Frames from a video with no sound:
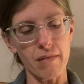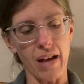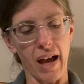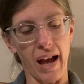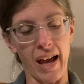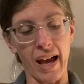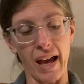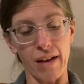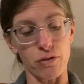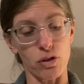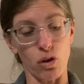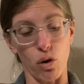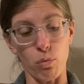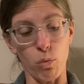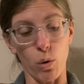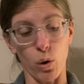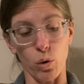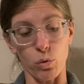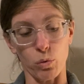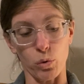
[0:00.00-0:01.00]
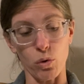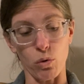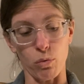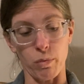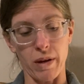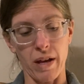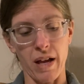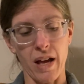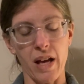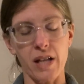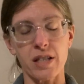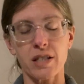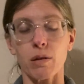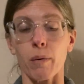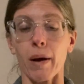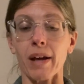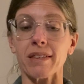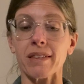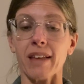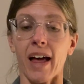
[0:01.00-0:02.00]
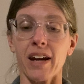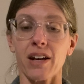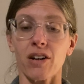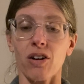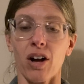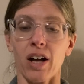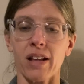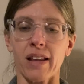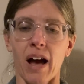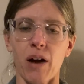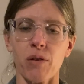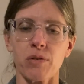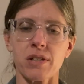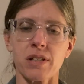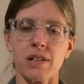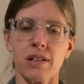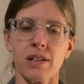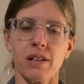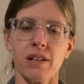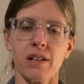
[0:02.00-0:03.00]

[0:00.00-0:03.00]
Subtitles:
I have no more room, so I let it all out.